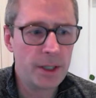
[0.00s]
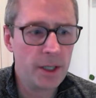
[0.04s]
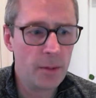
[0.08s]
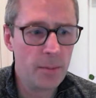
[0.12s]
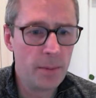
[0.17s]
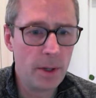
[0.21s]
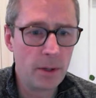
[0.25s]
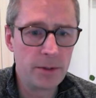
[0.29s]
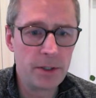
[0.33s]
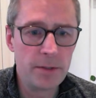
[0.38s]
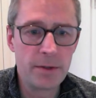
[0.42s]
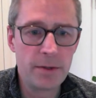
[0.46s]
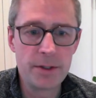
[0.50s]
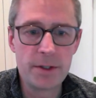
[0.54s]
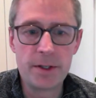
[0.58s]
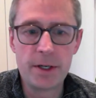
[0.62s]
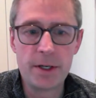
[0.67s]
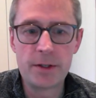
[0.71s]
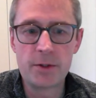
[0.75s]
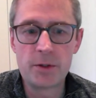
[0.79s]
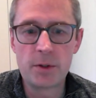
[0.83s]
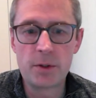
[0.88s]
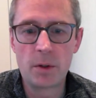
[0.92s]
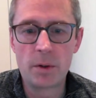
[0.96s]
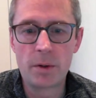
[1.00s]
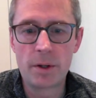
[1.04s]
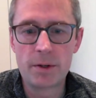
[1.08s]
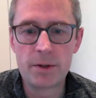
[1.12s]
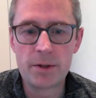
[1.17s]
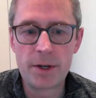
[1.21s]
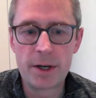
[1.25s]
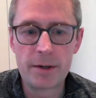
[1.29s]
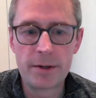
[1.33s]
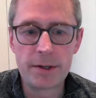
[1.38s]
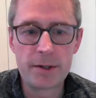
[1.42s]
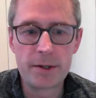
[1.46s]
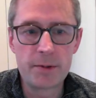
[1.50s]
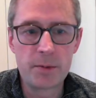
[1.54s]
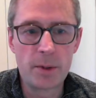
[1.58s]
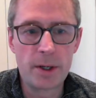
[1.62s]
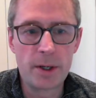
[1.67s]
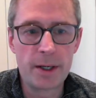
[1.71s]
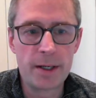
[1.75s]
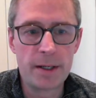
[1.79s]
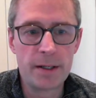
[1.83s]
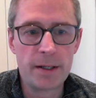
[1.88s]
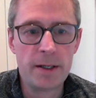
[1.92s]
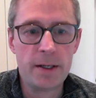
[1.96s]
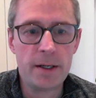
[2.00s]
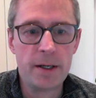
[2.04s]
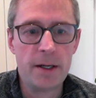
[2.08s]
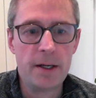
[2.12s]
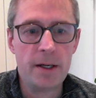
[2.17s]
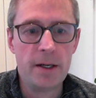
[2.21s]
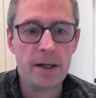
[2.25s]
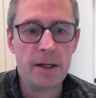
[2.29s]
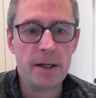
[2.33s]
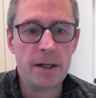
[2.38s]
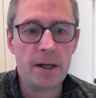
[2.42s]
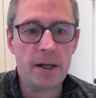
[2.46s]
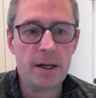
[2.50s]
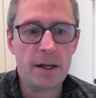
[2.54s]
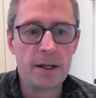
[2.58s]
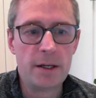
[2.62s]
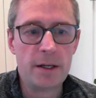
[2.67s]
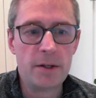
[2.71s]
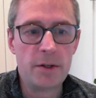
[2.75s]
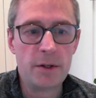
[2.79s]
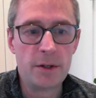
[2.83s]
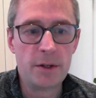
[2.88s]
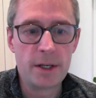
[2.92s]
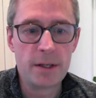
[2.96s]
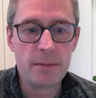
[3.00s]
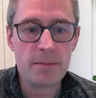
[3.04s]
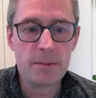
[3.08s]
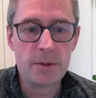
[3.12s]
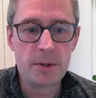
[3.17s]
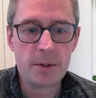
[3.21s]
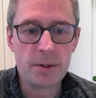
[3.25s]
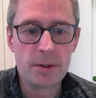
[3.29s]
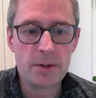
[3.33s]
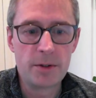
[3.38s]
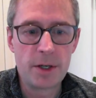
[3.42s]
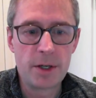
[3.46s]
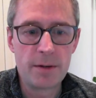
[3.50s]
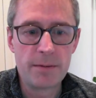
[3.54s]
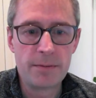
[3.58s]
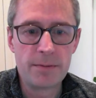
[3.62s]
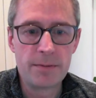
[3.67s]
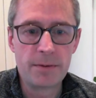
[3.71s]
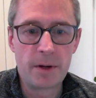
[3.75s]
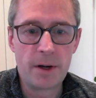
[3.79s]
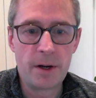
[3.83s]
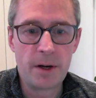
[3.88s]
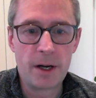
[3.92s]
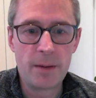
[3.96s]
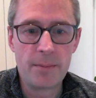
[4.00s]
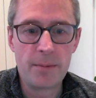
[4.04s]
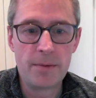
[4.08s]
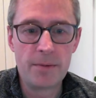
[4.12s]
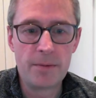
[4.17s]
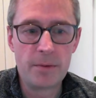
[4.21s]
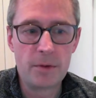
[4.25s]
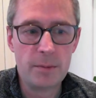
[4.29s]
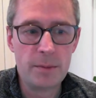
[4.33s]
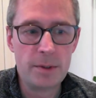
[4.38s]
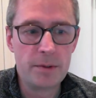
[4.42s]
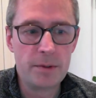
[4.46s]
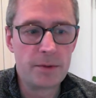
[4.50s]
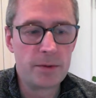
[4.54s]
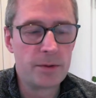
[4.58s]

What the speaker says: multi-residential, those areas where you do need to achieve higher performance.